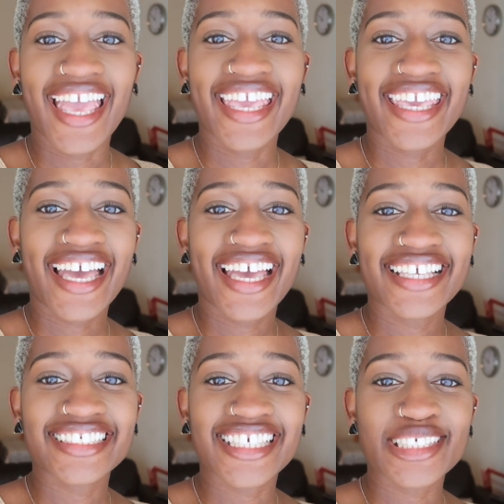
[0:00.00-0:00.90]
Hey
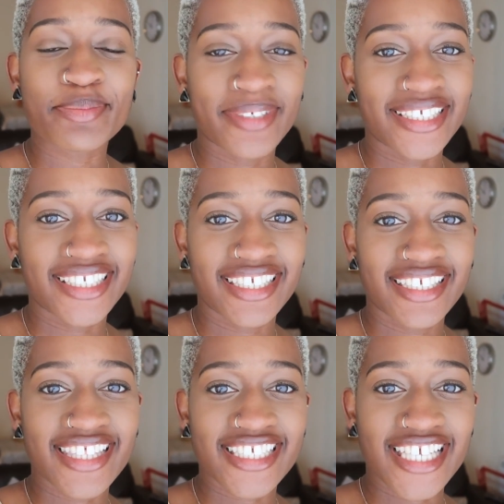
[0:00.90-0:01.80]
guys, it's
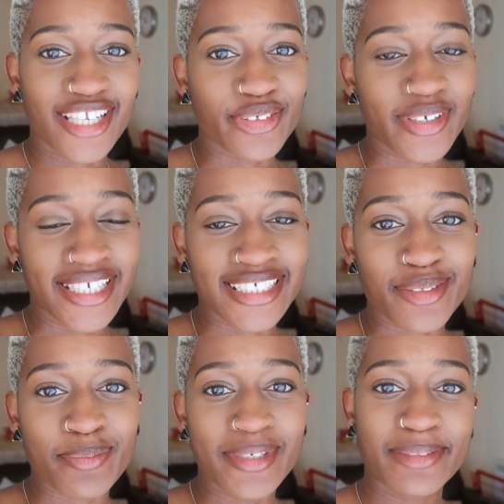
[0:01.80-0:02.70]
Beedie. The channel is
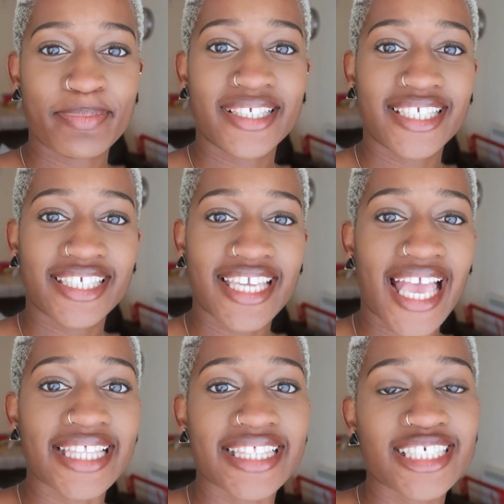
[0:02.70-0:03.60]
Miss Beedie,
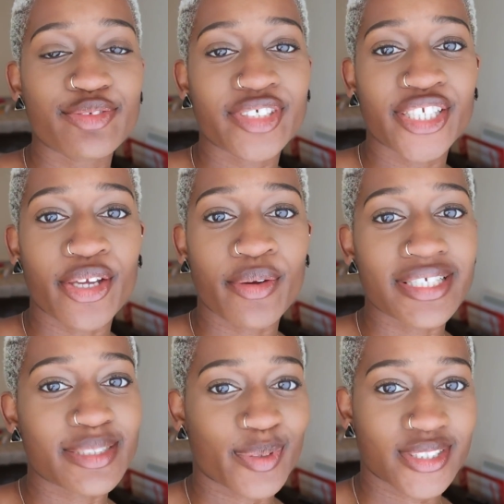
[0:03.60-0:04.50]
and this video
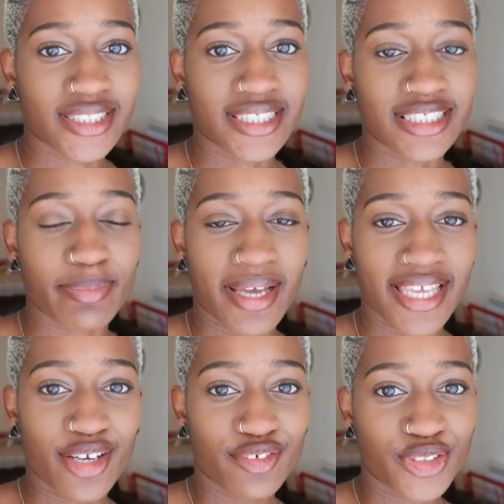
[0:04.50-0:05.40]
is sponsored by
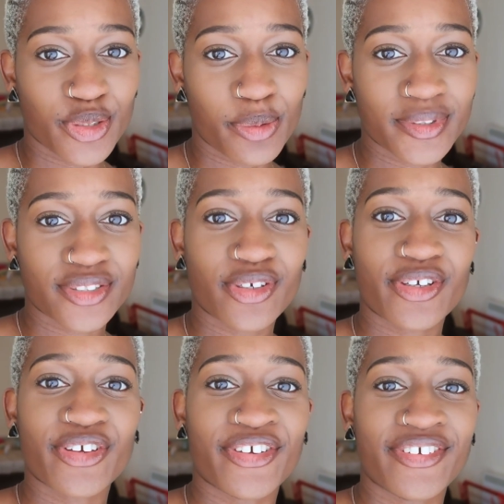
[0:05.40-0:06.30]

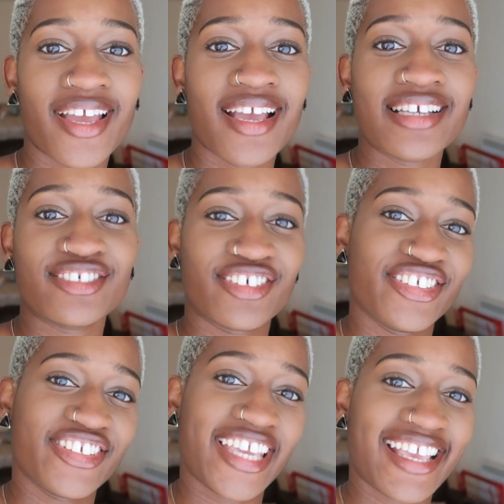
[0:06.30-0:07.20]

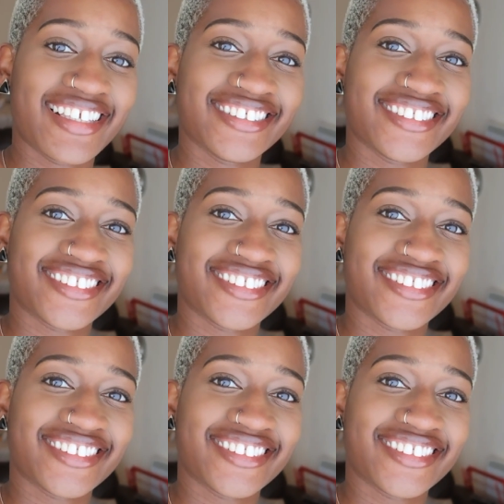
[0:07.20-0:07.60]
healthjobs.co.uk.